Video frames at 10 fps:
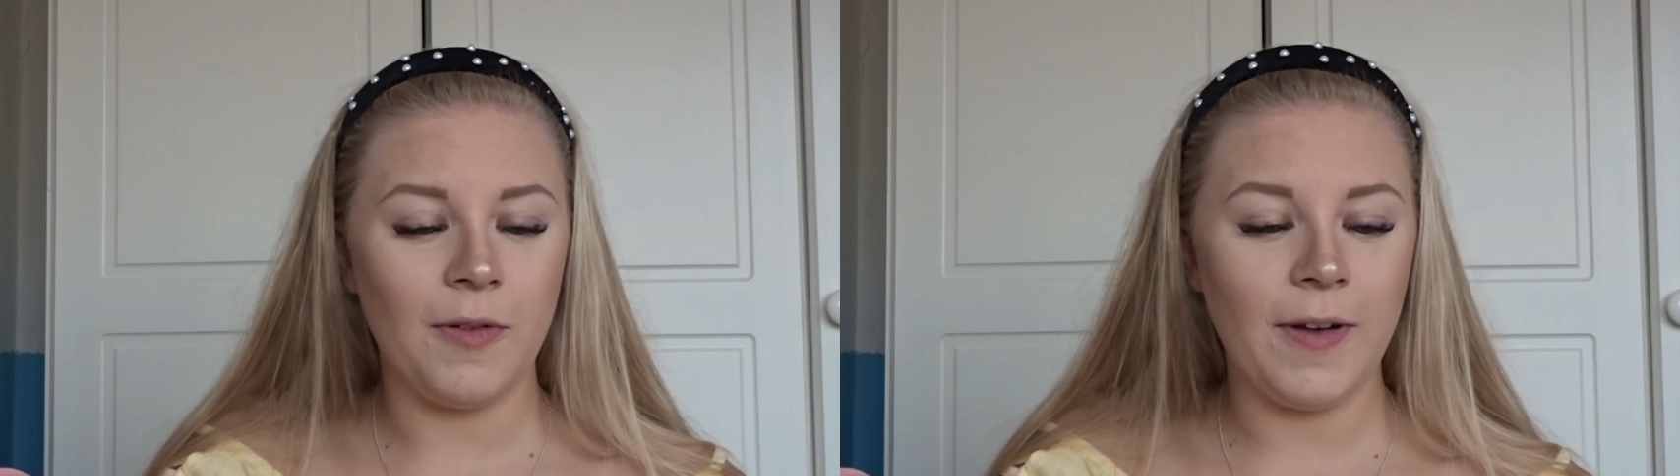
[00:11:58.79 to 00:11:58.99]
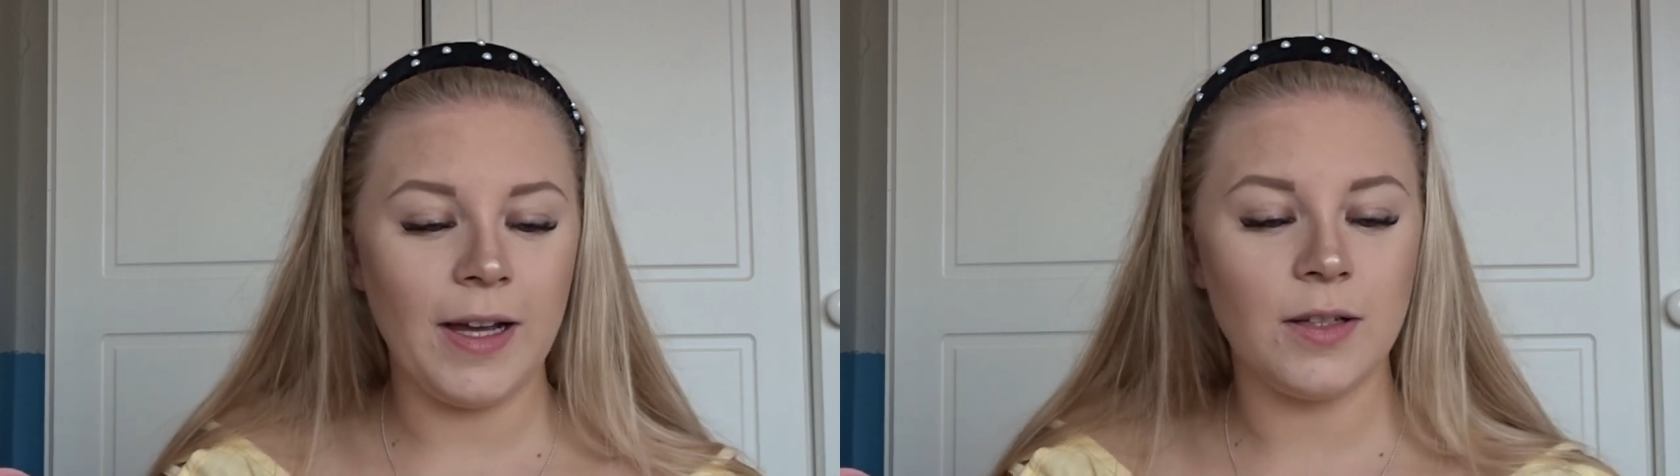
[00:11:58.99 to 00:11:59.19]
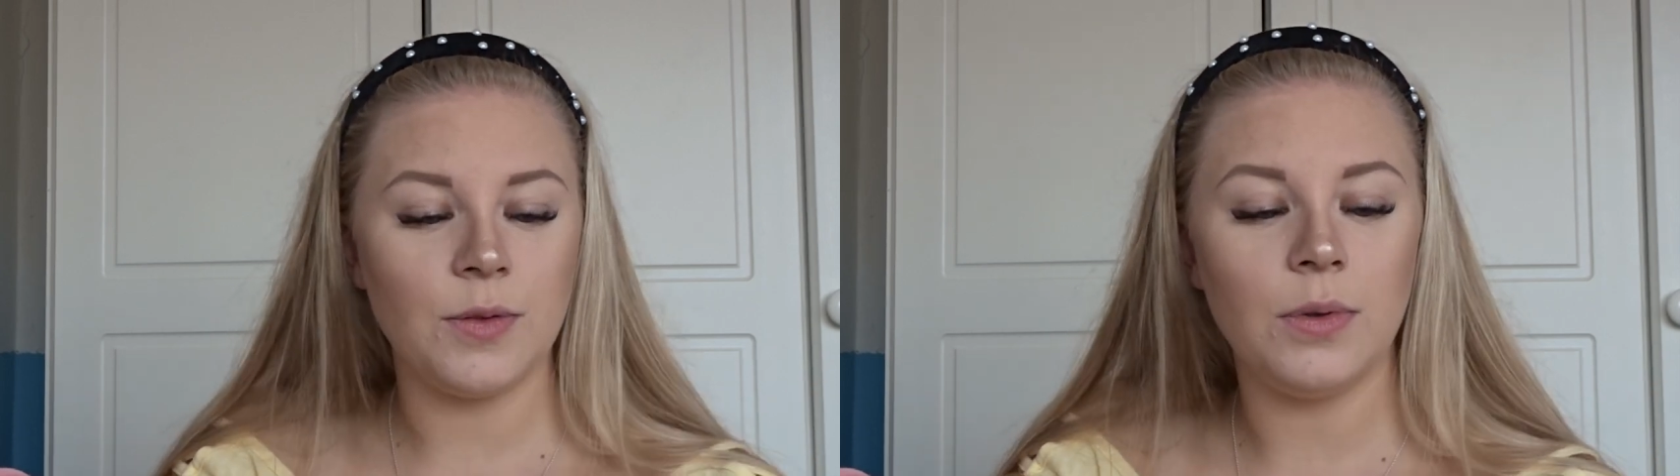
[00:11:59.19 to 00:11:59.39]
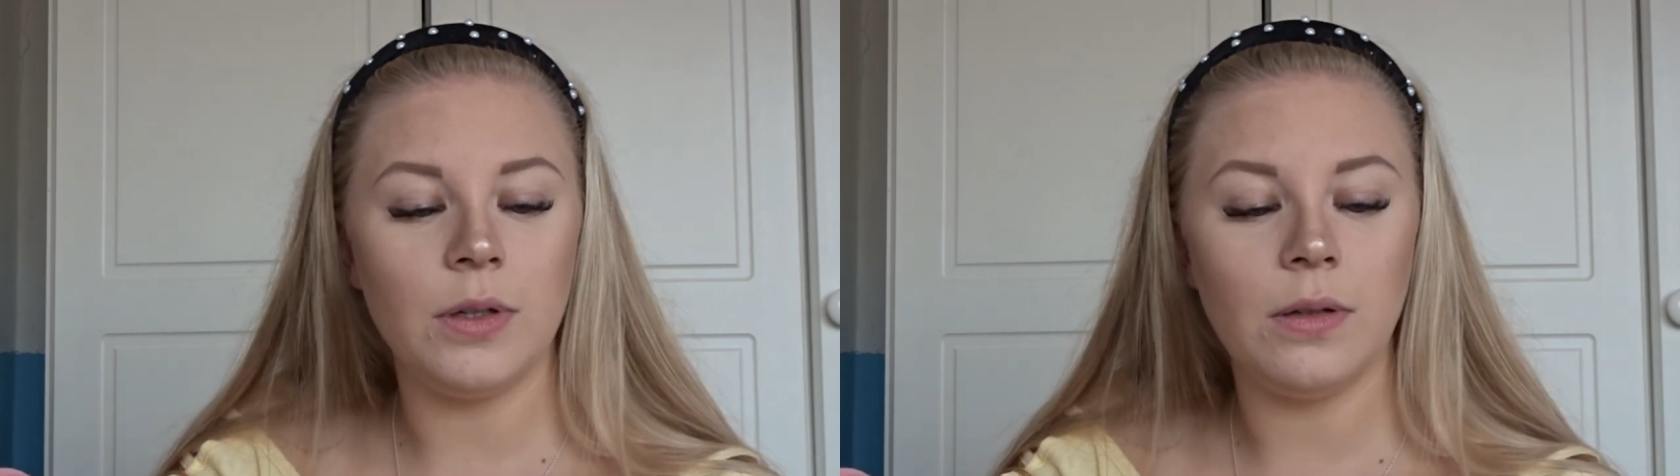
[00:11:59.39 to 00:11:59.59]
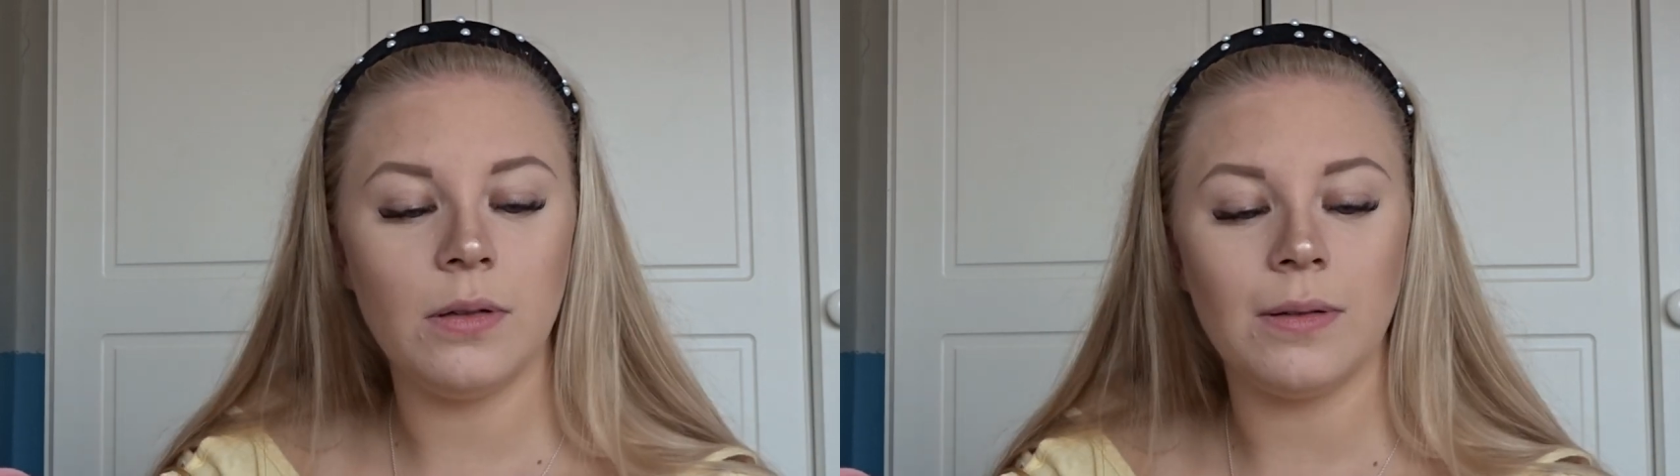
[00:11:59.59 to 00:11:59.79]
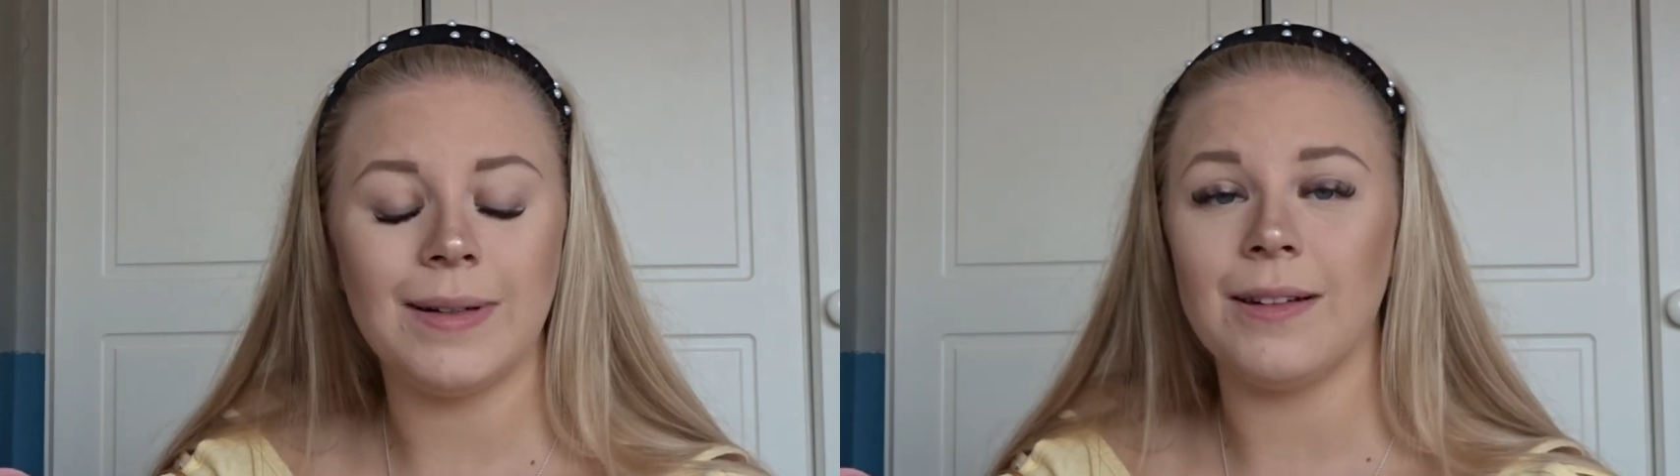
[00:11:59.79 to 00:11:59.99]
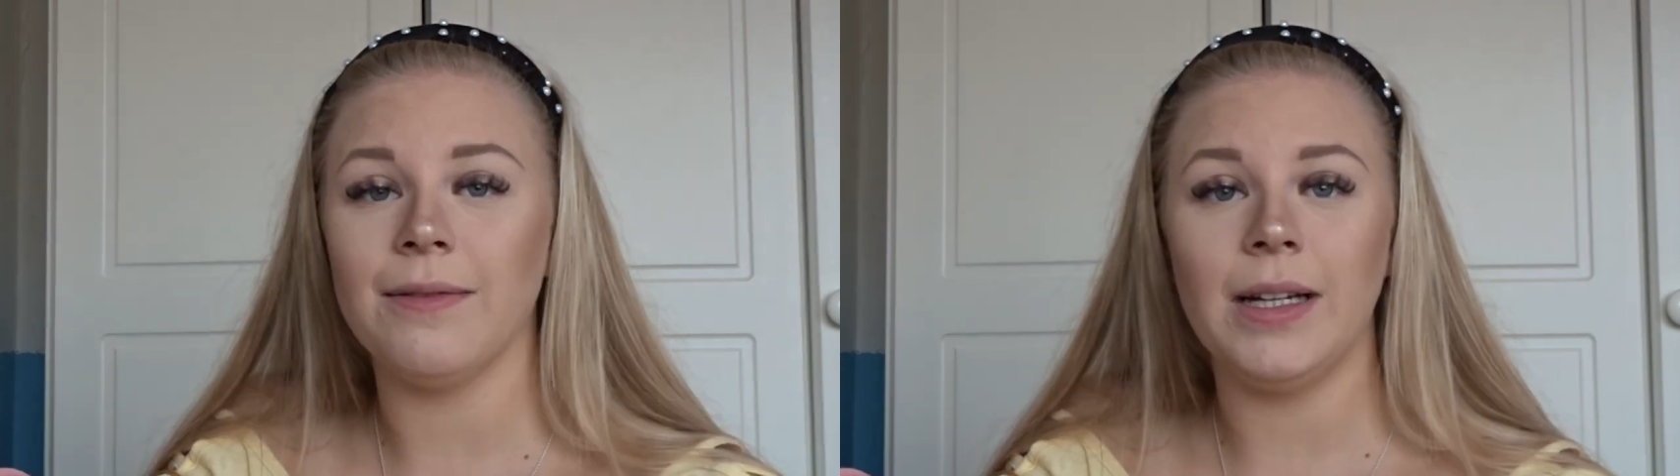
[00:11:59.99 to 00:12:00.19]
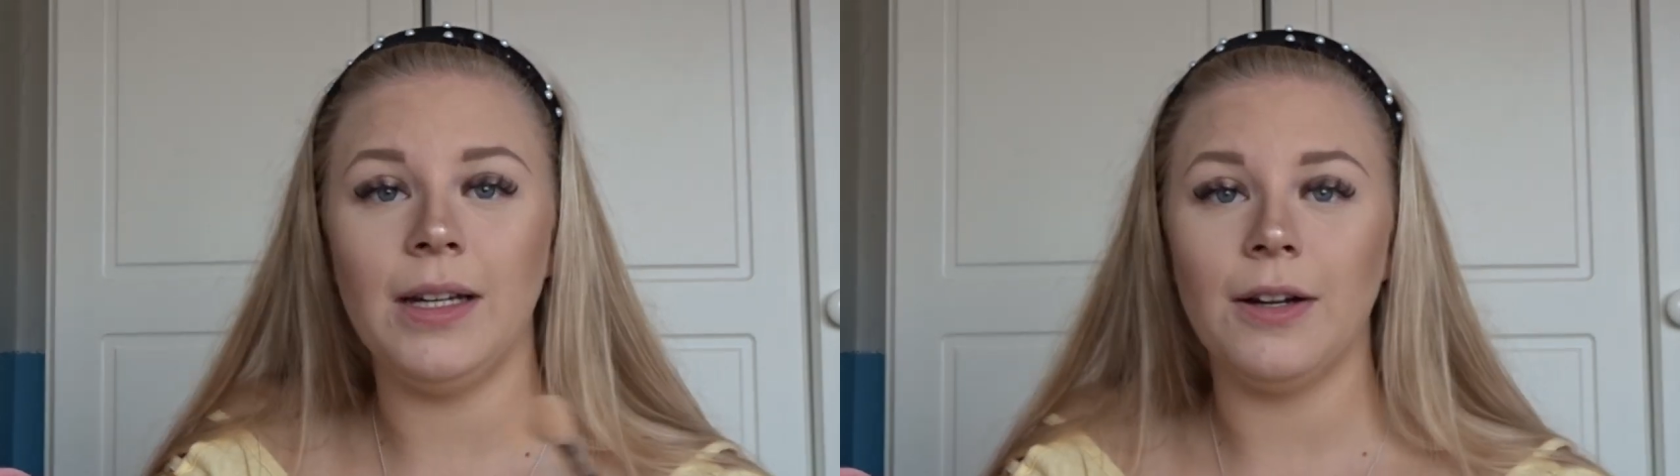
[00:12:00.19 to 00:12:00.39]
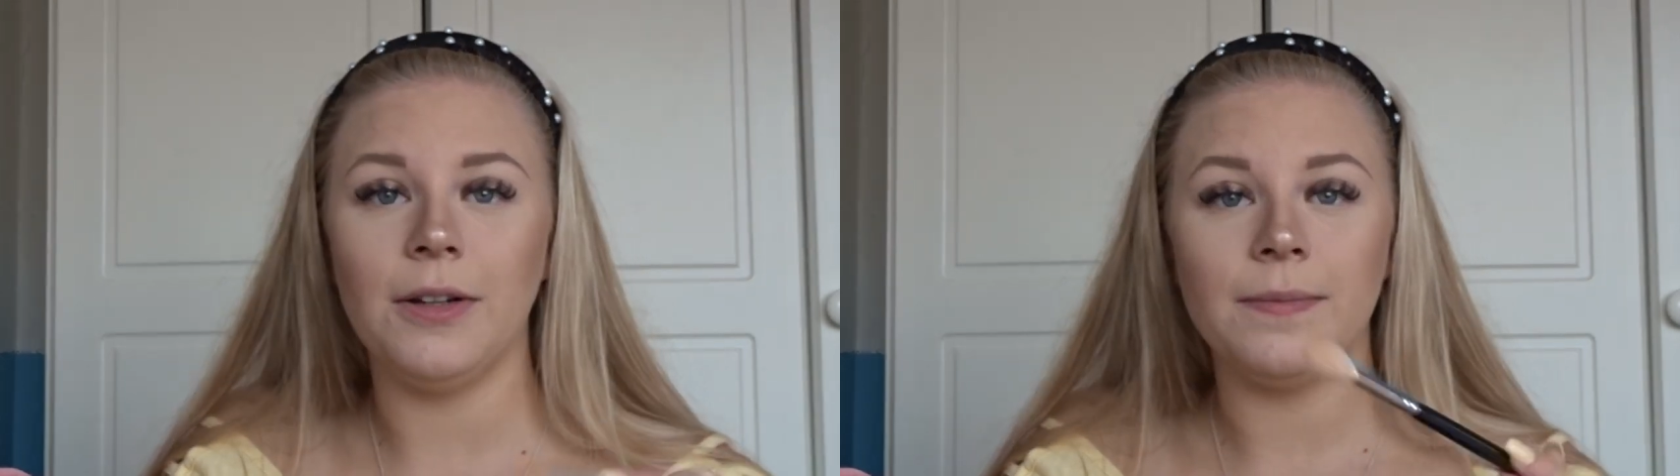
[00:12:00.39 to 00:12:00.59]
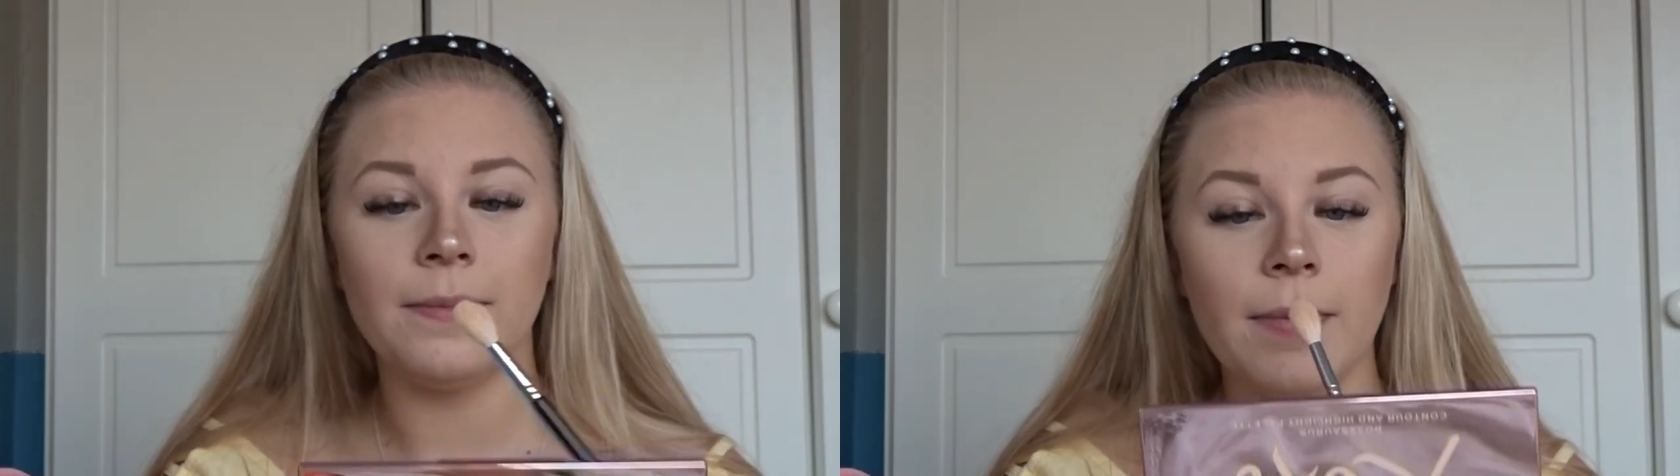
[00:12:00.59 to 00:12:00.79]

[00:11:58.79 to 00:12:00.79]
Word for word: effect sort of look. I don't really know.